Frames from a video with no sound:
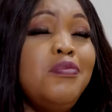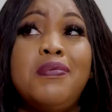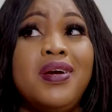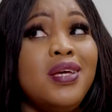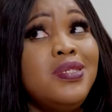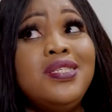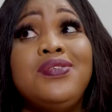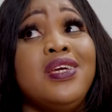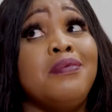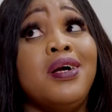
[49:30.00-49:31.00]
Babe, I am
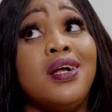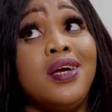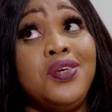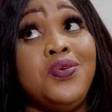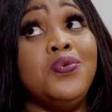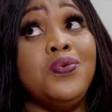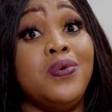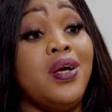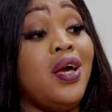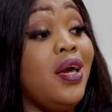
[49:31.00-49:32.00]
still the Amaka you know.
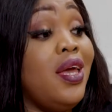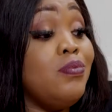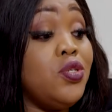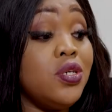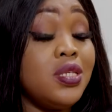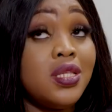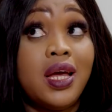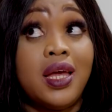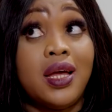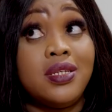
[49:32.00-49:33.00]
I am just
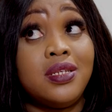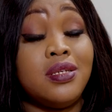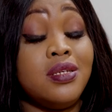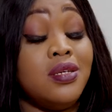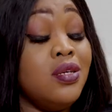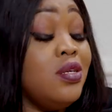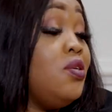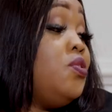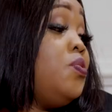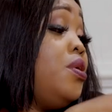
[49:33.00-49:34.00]
tired.
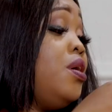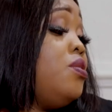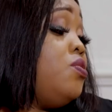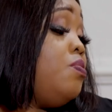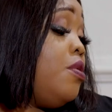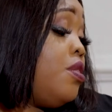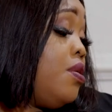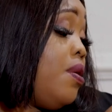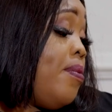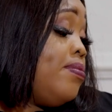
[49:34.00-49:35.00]
Don't worry, I'll do better.